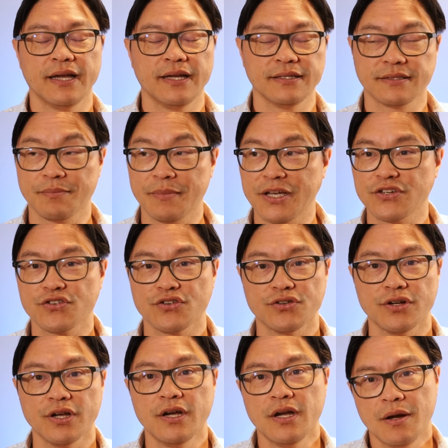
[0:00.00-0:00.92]
as
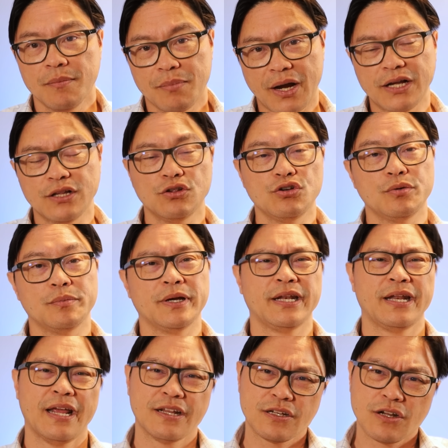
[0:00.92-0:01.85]
measured by
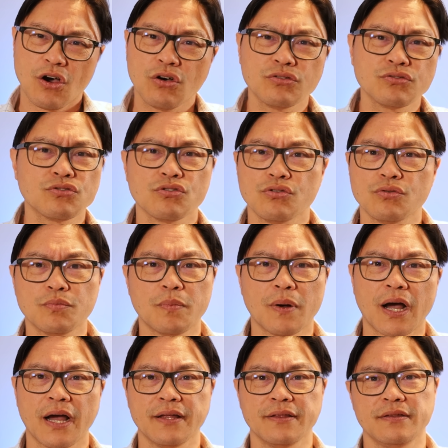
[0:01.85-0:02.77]
Lumen and also
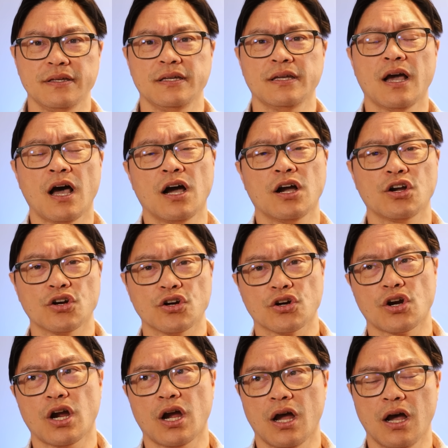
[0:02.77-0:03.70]
by the
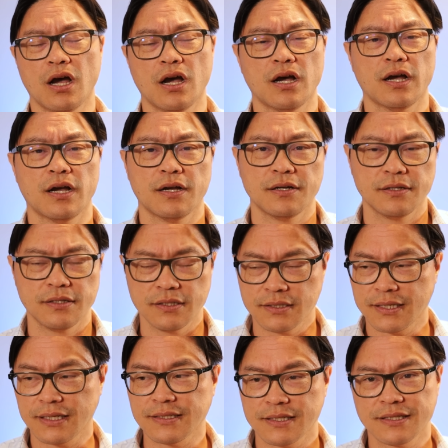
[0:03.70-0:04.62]
hunger
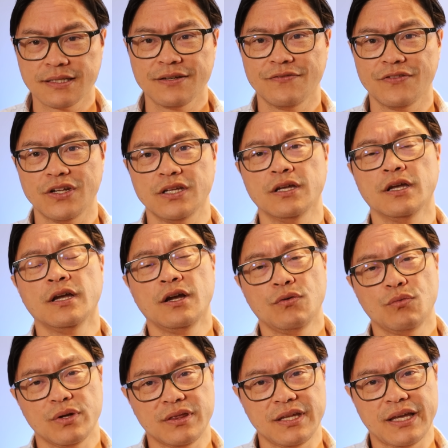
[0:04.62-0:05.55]
sensitivity
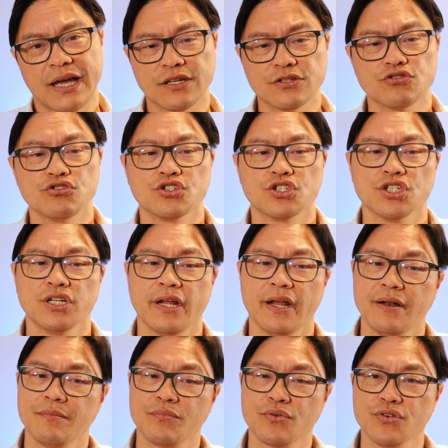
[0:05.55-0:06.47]
with the estrogen
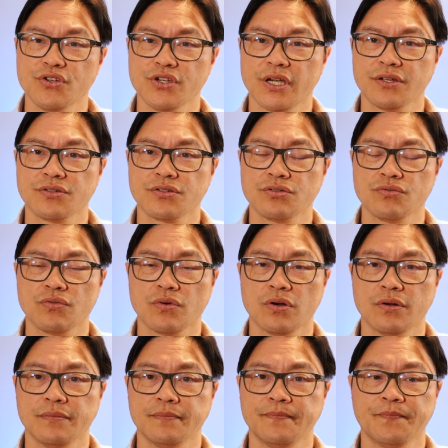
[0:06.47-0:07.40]
and
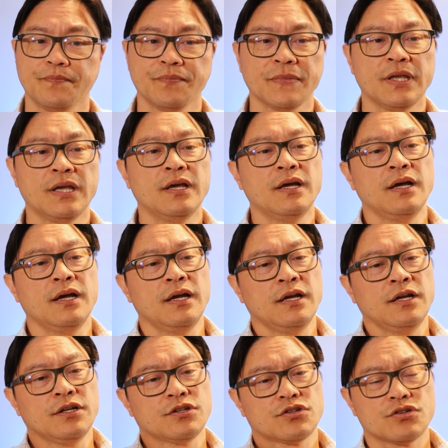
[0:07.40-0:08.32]
progesterone.
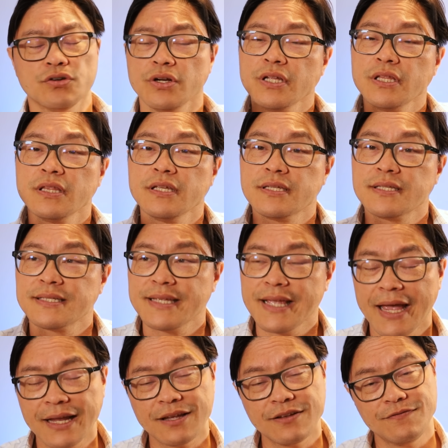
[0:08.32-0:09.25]
During the
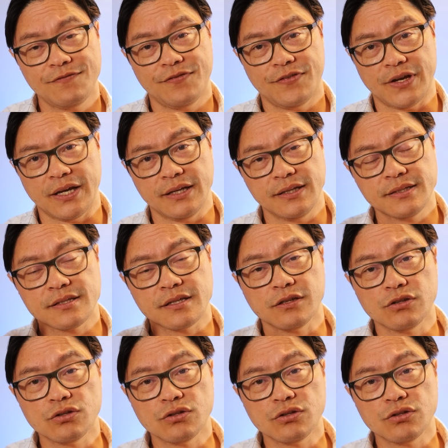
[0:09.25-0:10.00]
second phase, the